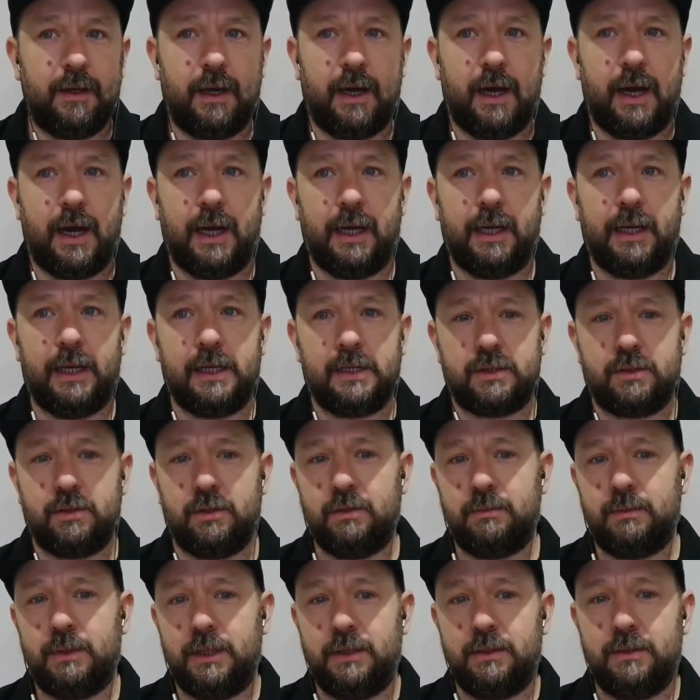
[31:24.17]
And that's
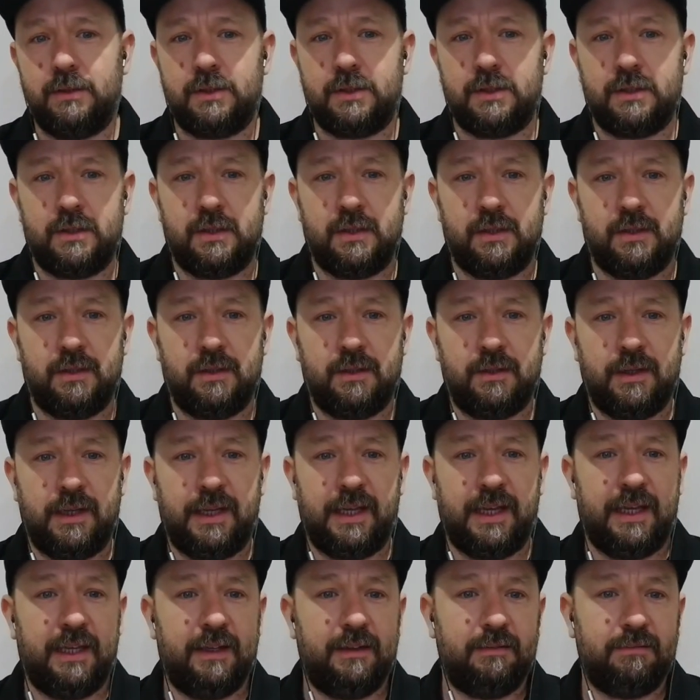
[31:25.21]
almost
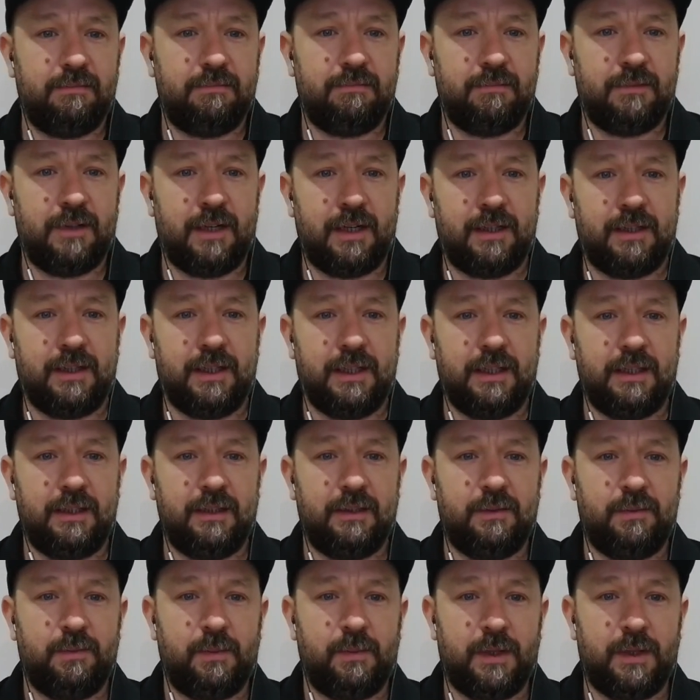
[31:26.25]
it. I think
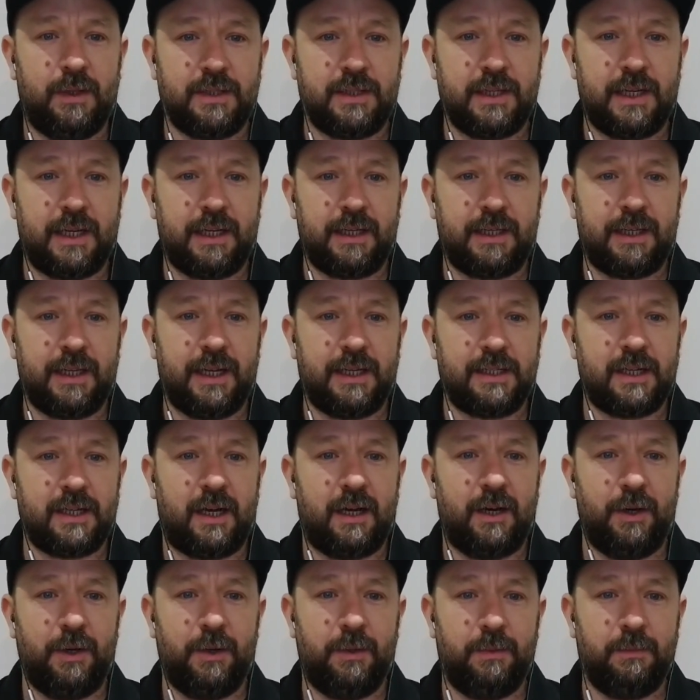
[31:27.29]
once that gets
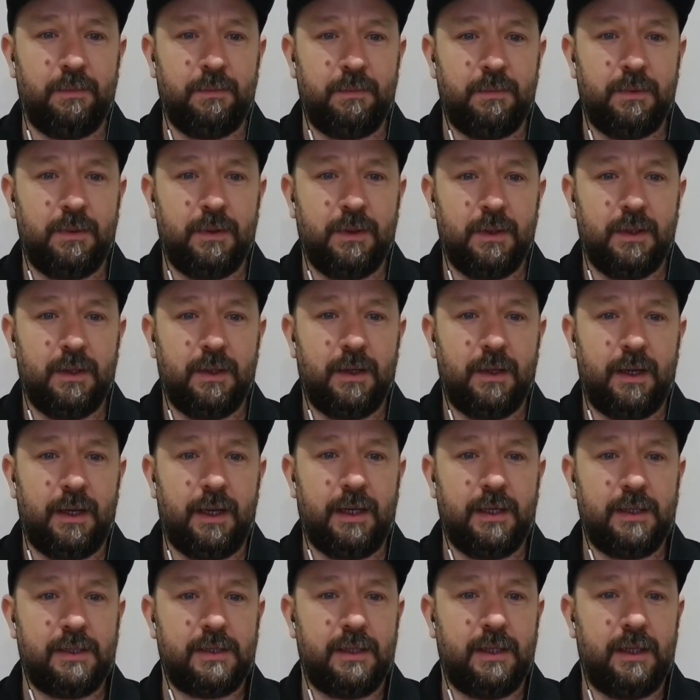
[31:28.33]
home,
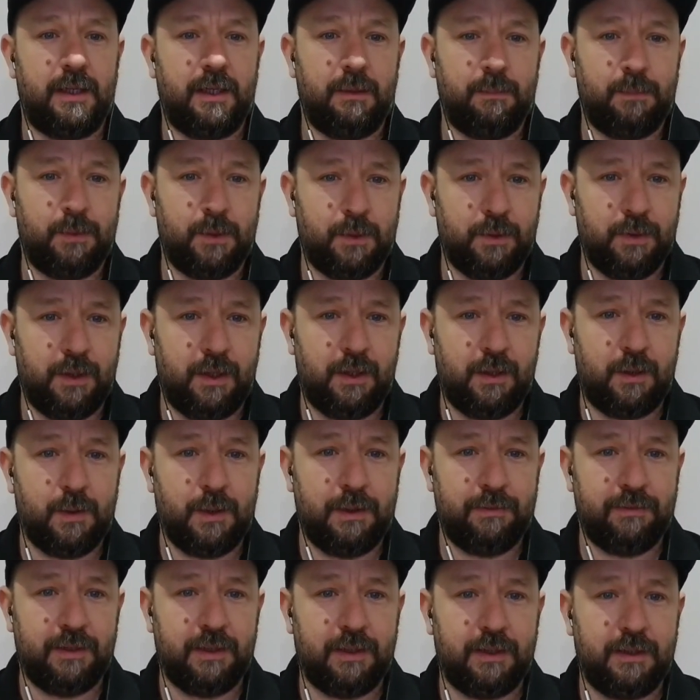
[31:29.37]
it's another ball in the
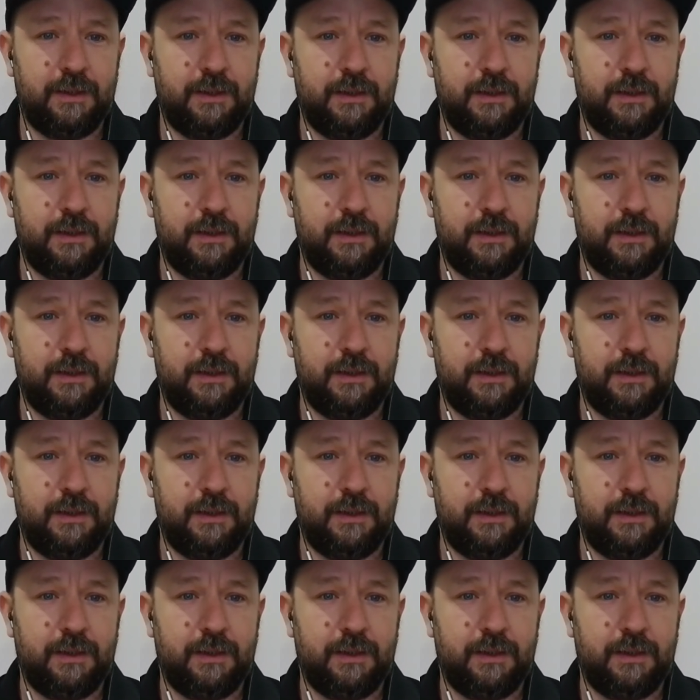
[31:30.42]
quiver.